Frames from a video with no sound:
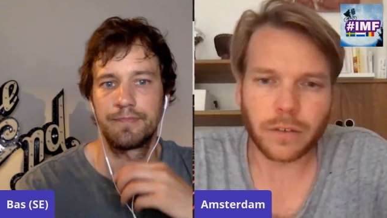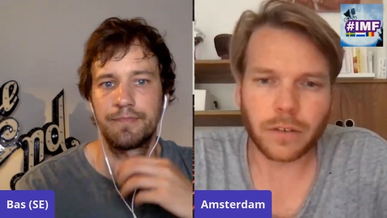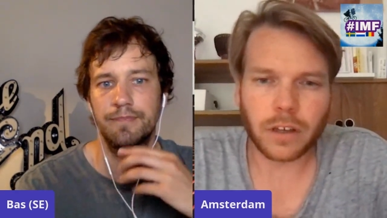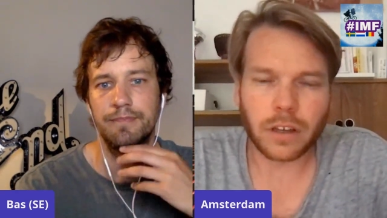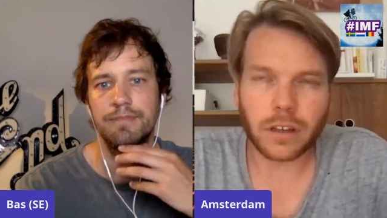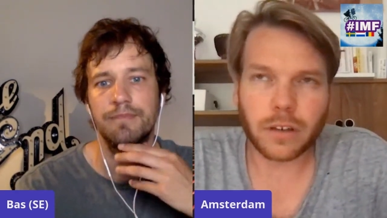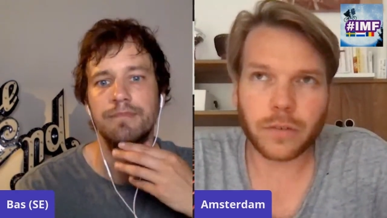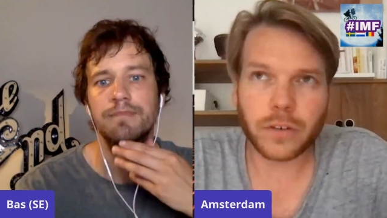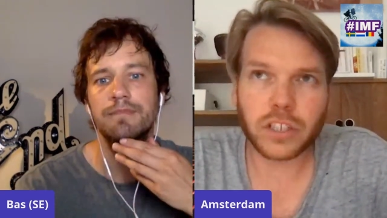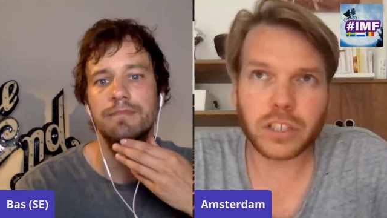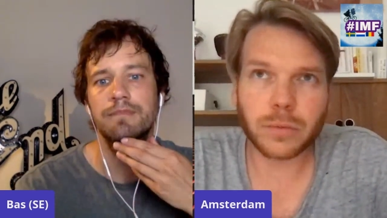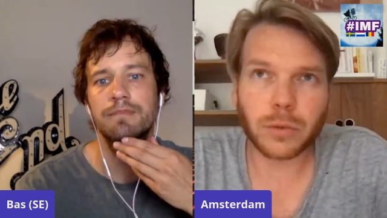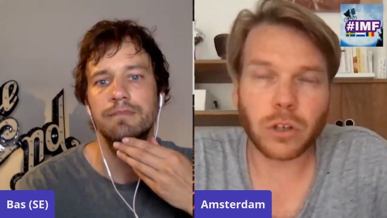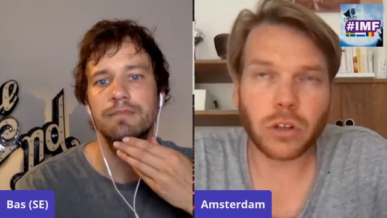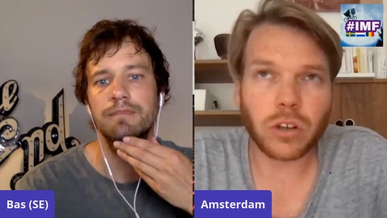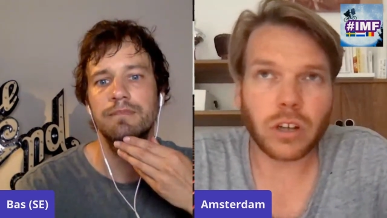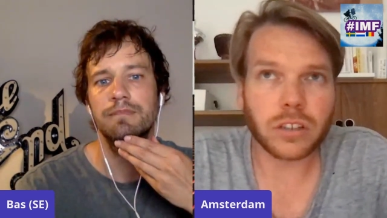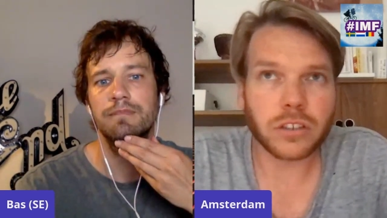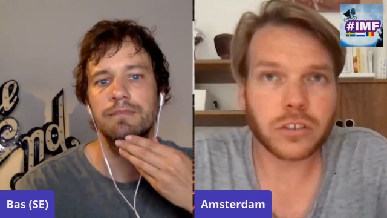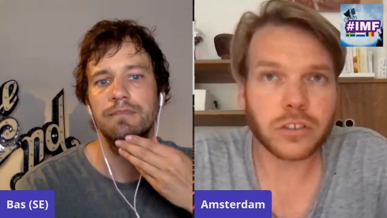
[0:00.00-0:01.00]
Speaker 1: uh,
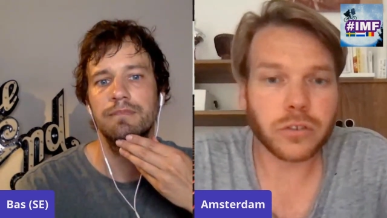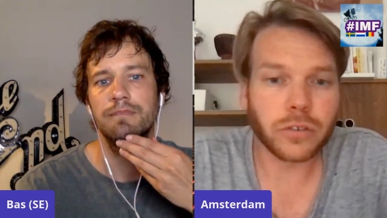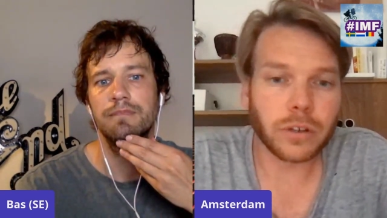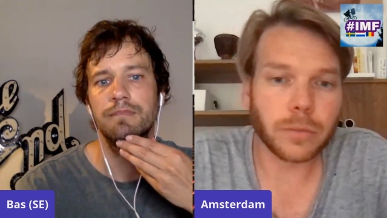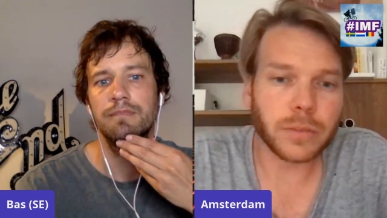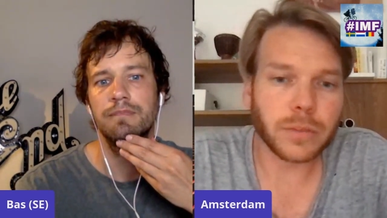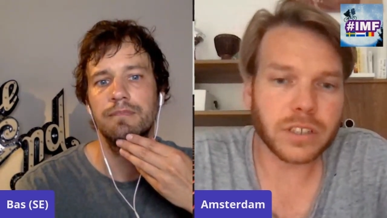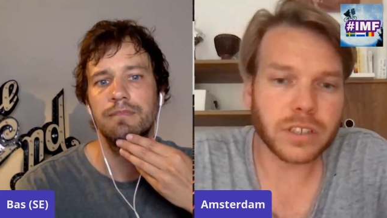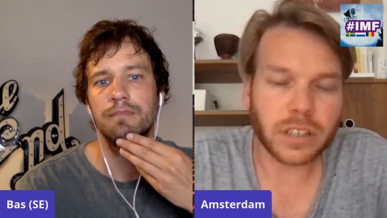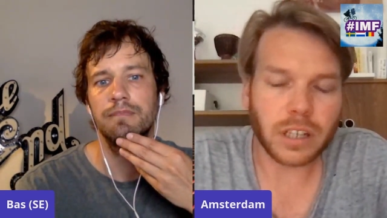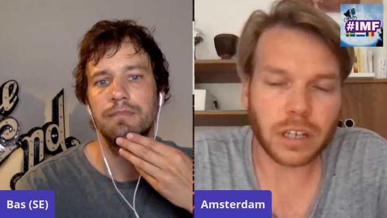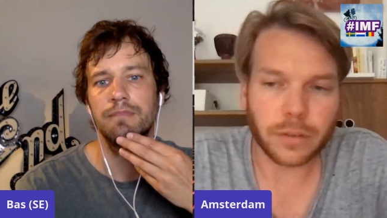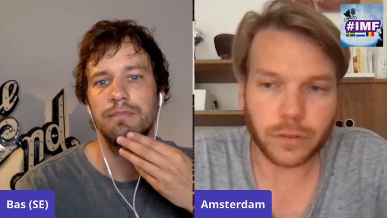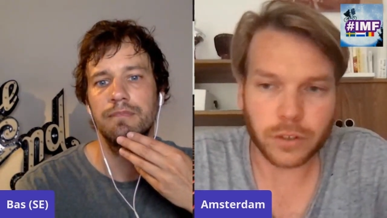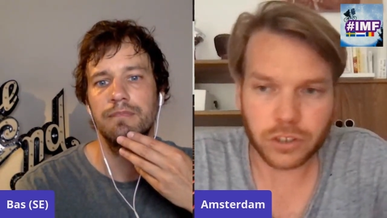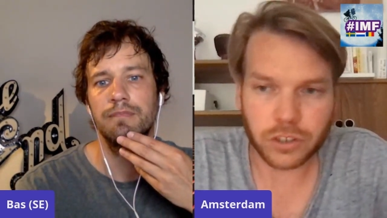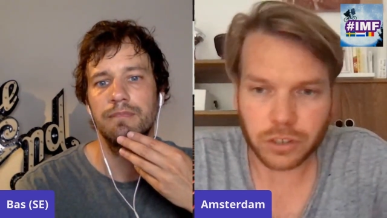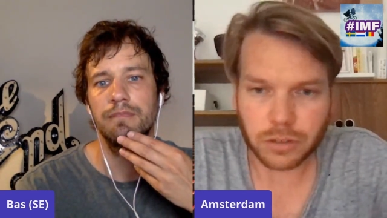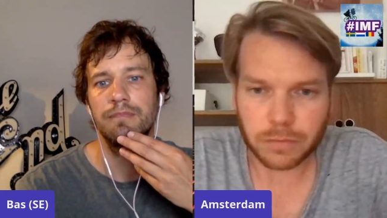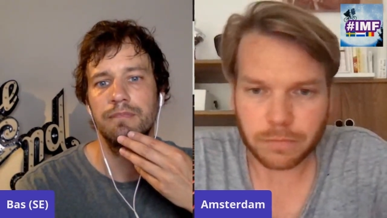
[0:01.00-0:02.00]
visible on Surinamese
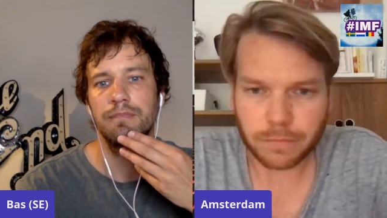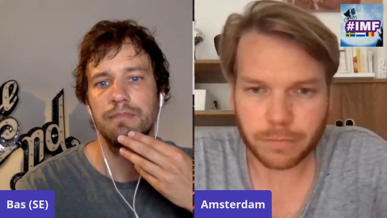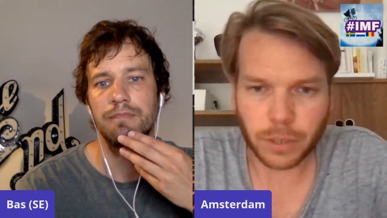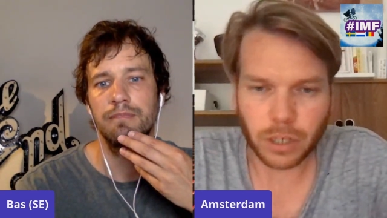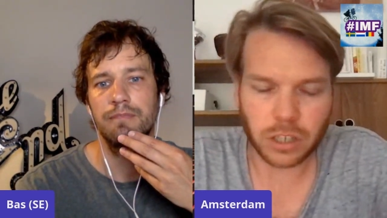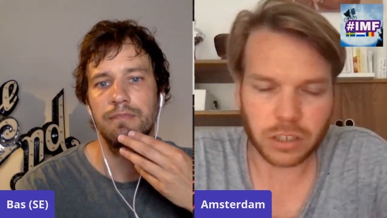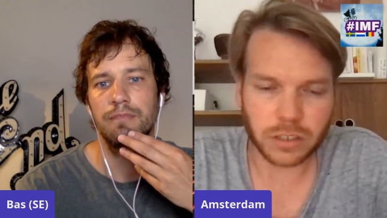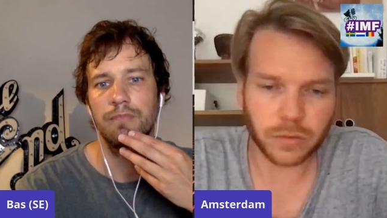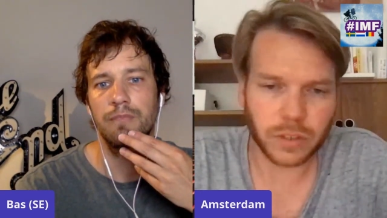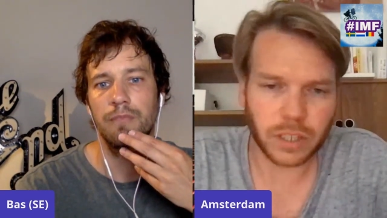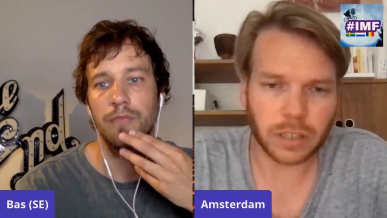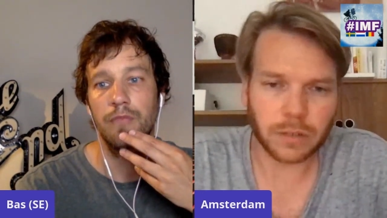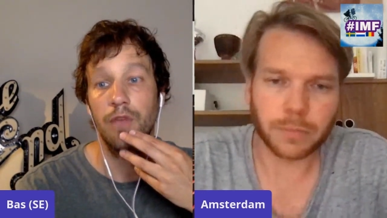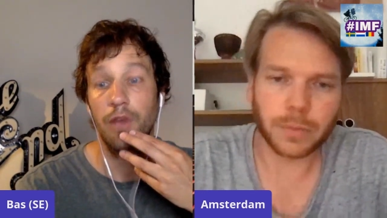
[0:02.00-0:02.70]
television because of that.